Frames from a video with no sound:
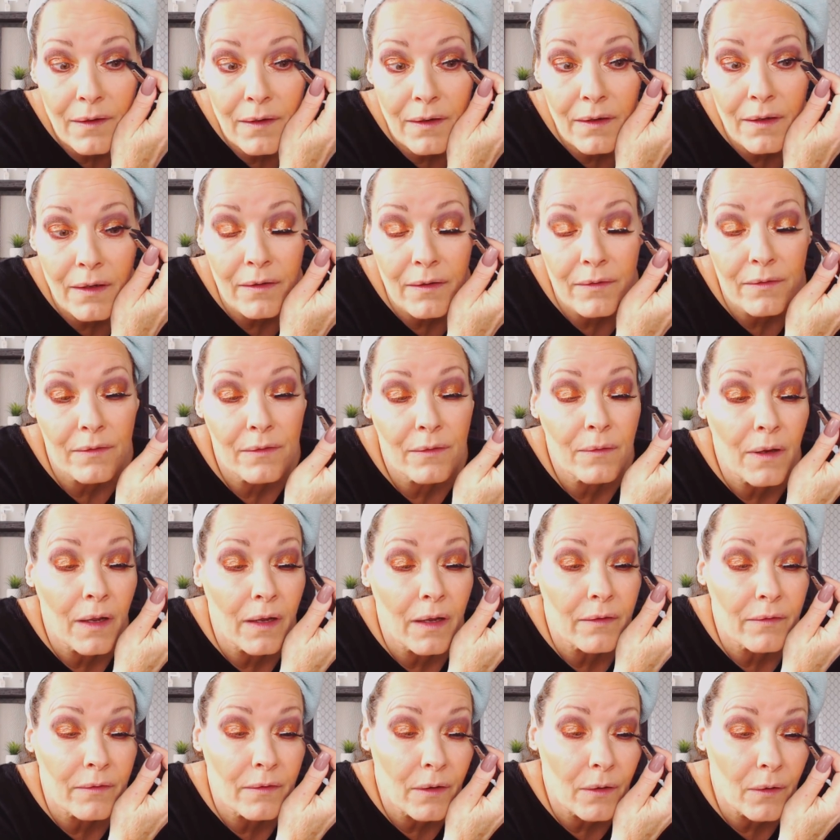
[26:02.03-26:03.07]
I guess you
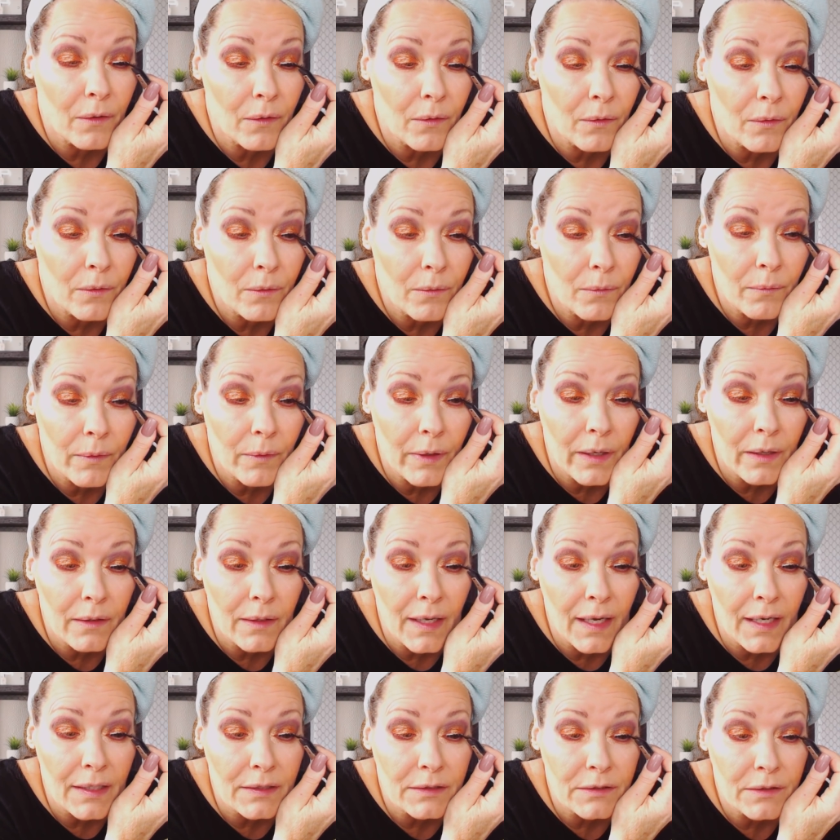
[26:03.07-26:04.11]
guys know who wear
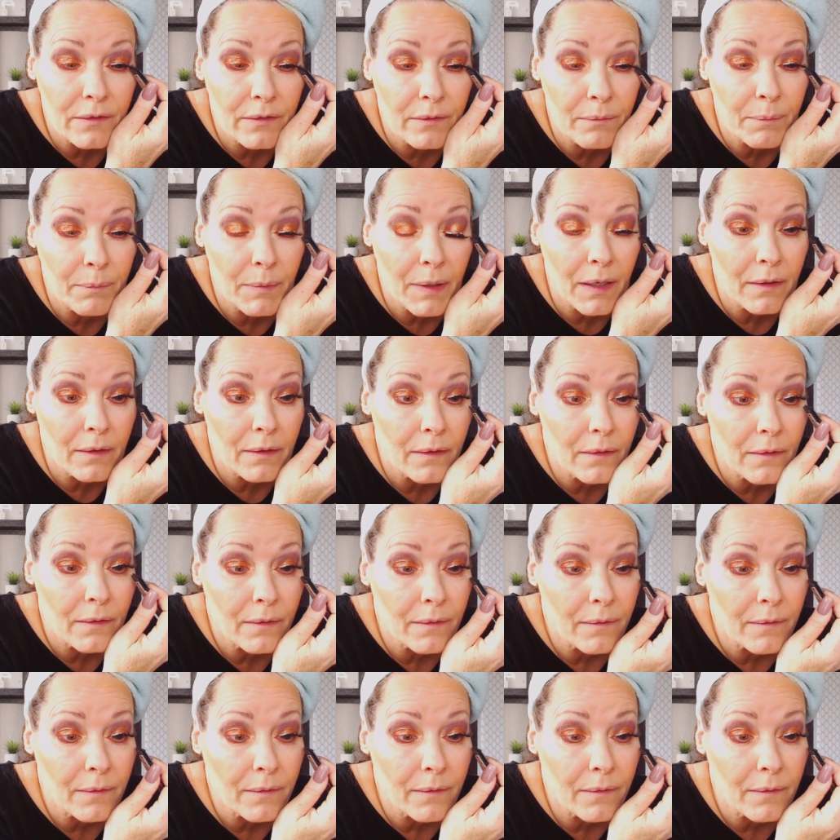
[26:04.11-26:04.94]
lashes, but